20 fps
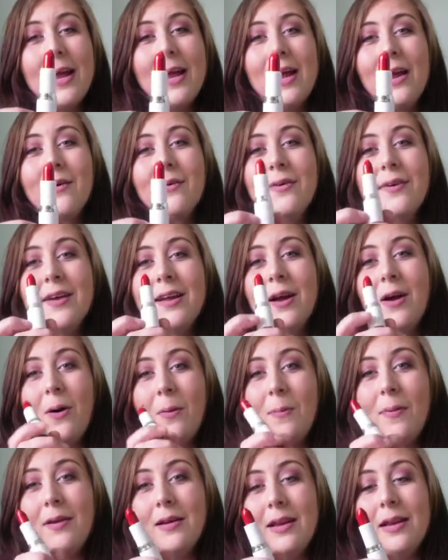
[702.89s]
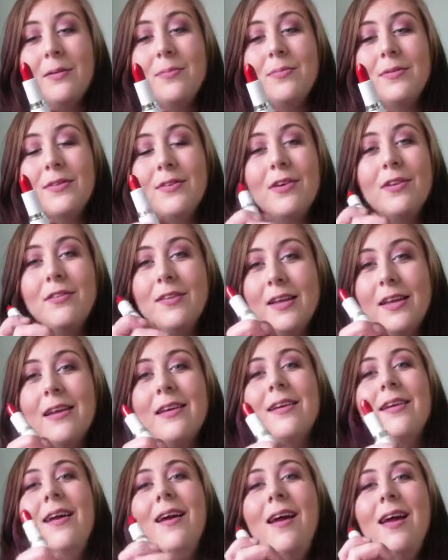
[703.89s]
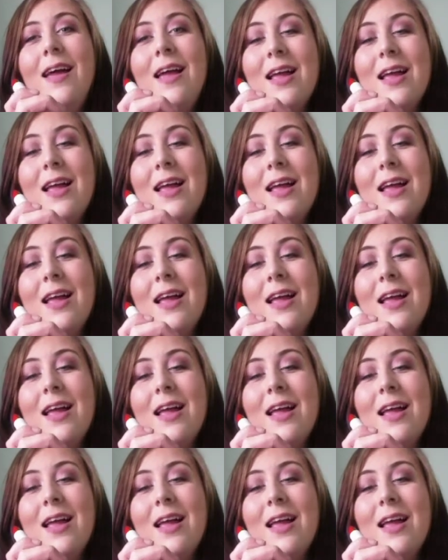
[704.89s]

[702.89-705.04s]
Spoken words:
payout on my lips, I think